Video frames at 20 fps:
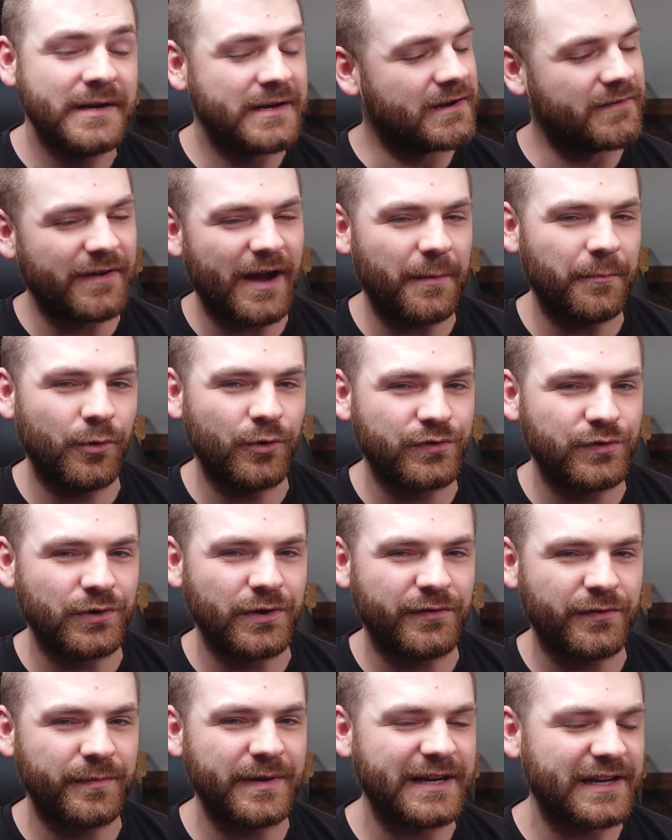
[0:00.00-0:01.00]
Without more
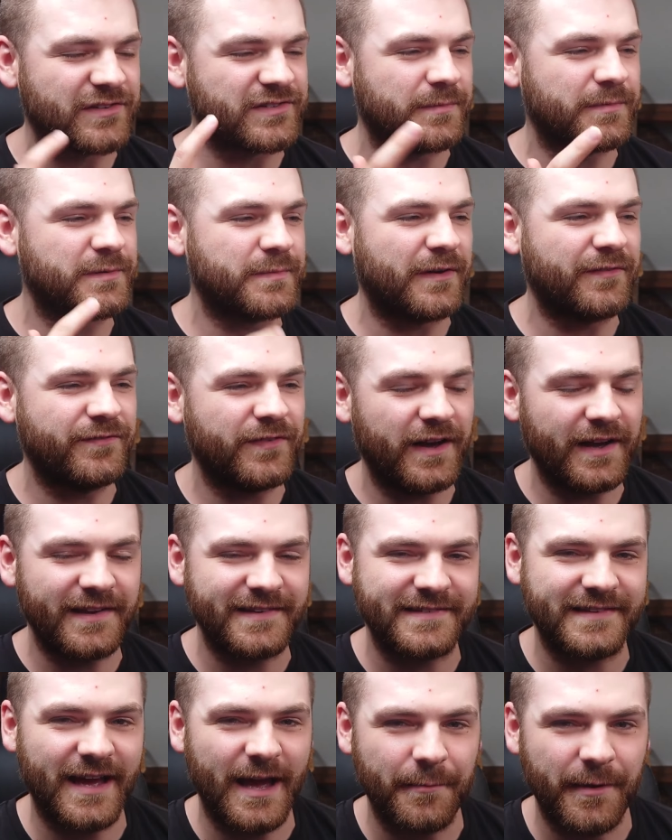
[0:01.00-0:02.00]
talking from me, let's jump into my
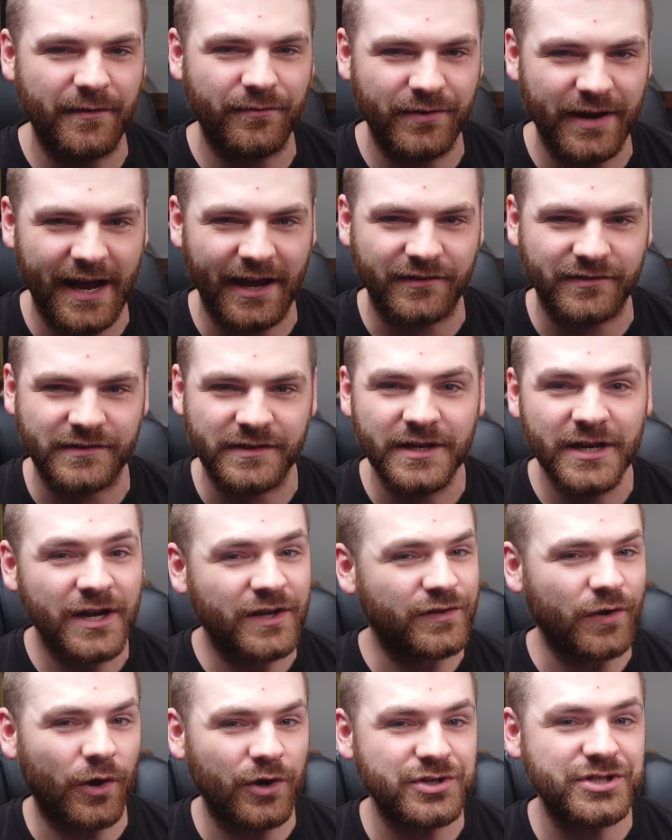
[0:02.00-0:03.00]
first time ever reaction
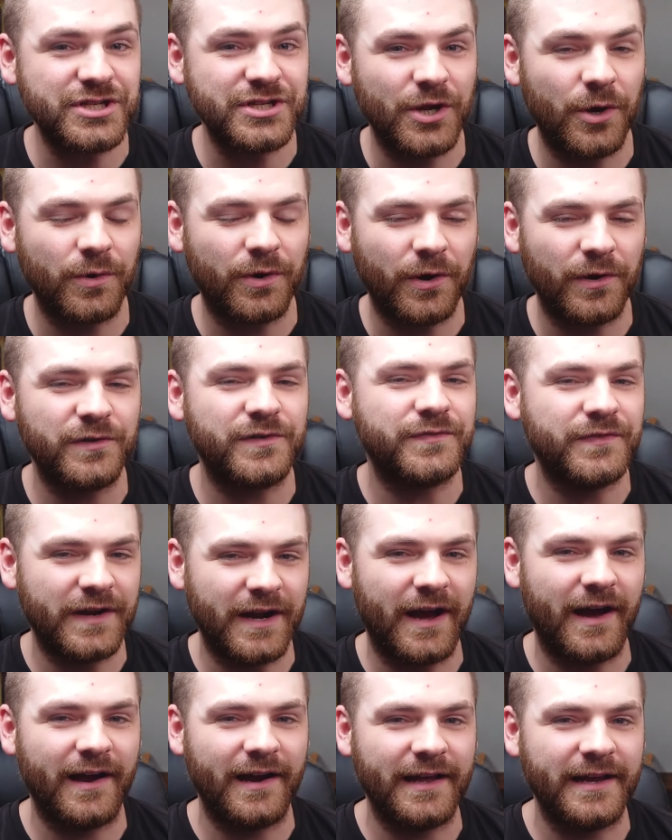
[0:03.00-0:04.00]
to Oshi No Ko's
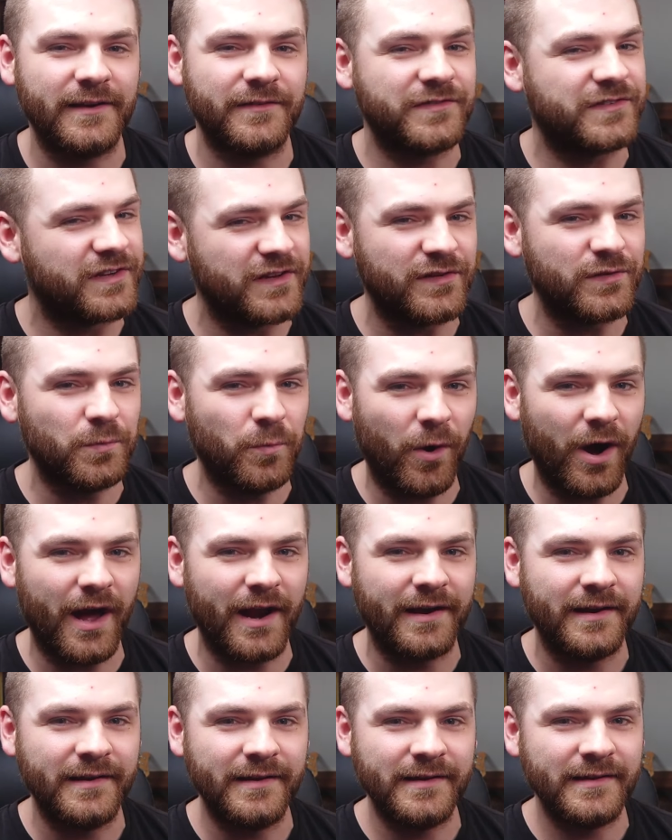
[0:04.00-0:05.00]
finale of season
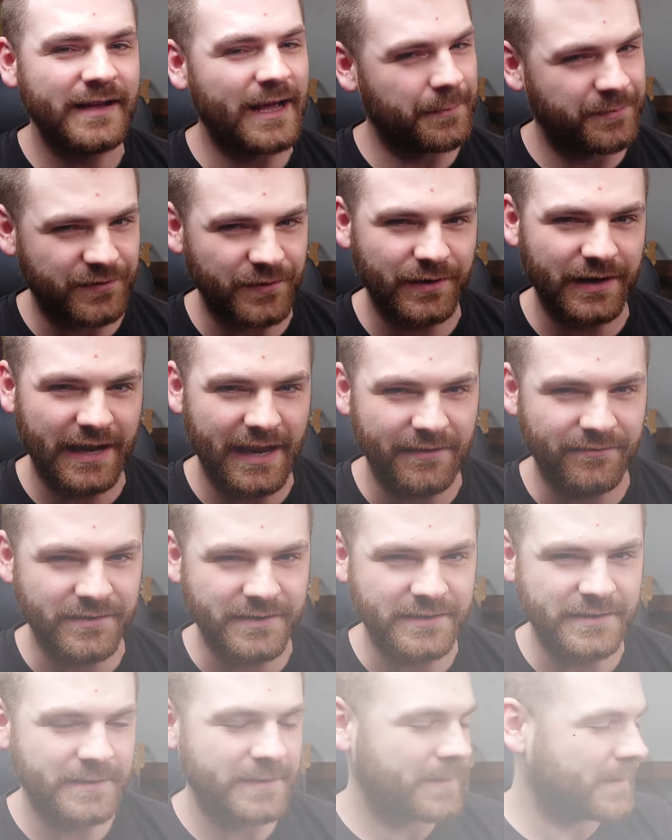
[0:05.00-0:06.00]
1. Episode 11.